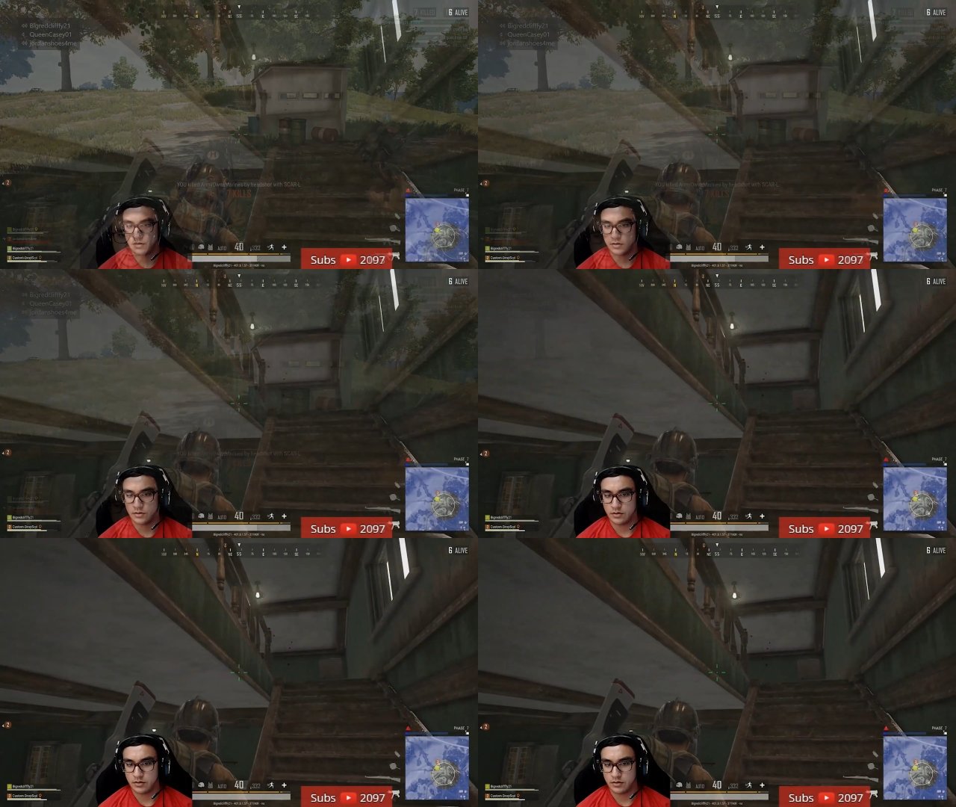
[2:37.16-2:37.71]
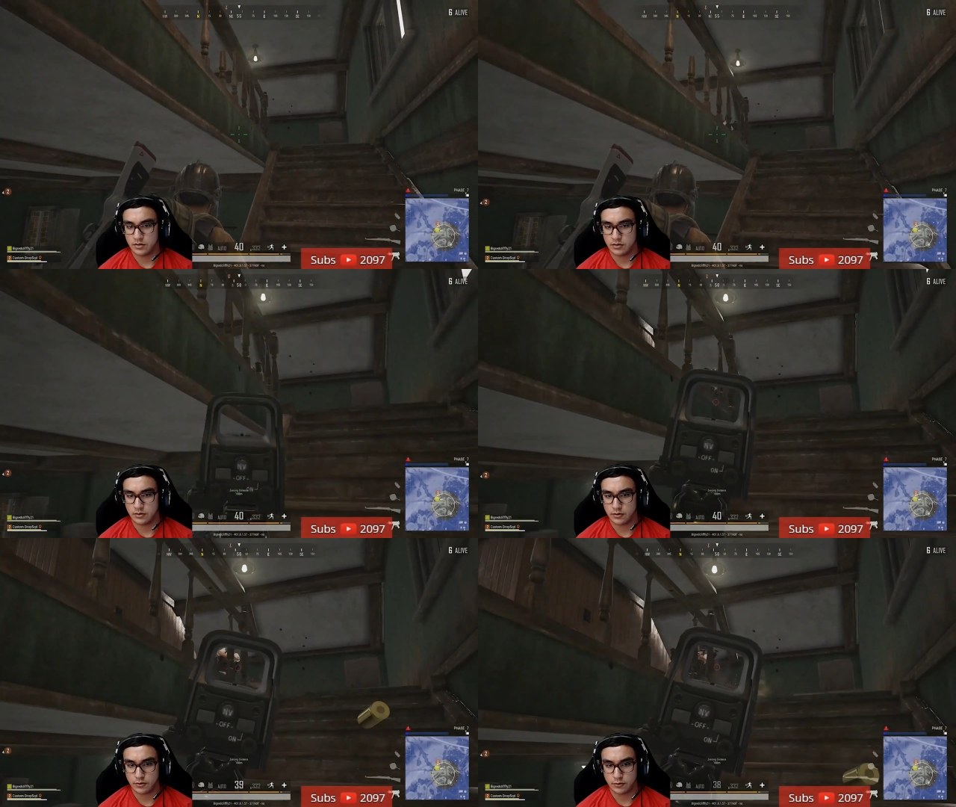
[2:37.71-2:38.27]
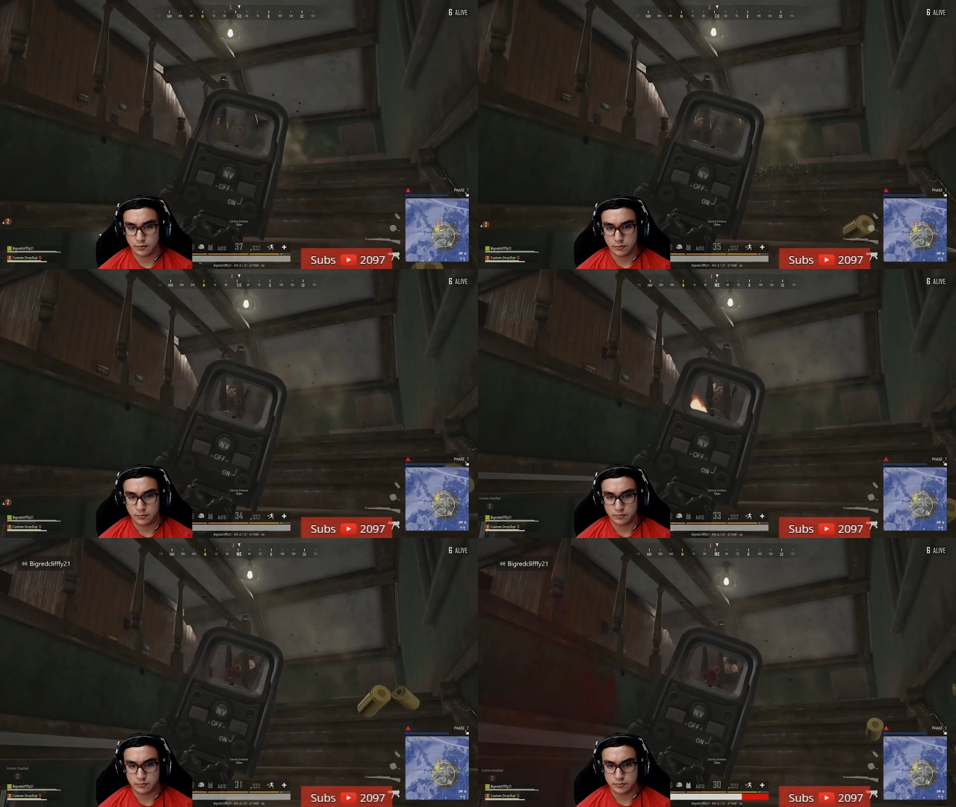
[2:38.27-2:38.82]
or undershoot towards your
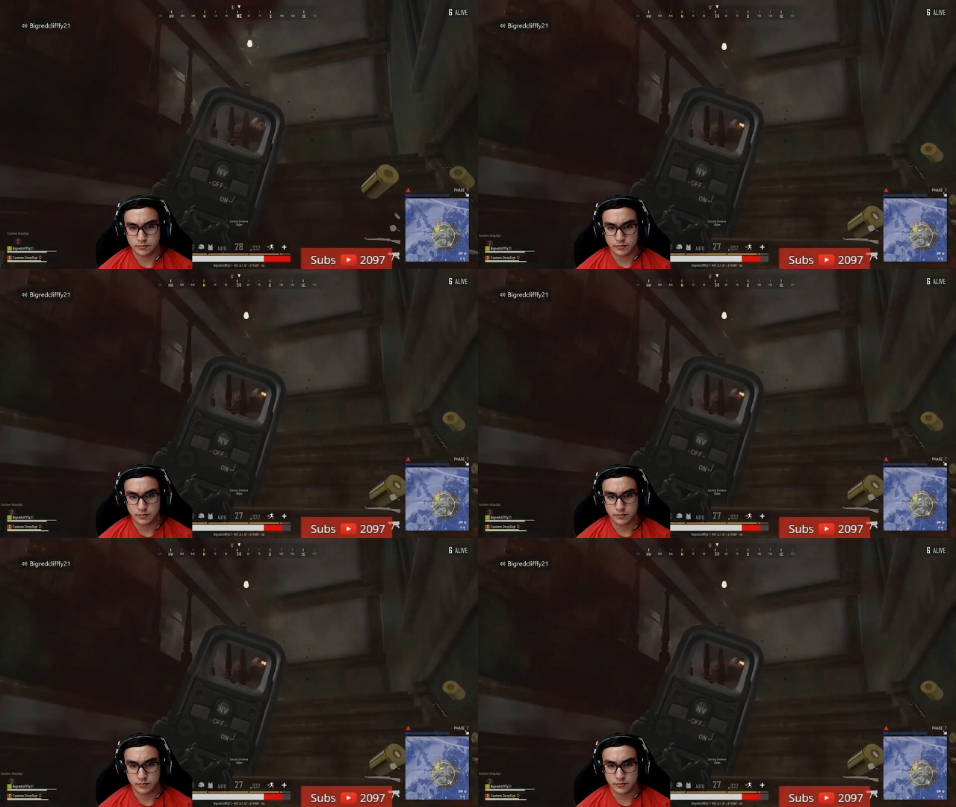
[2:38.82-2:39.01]
enemy.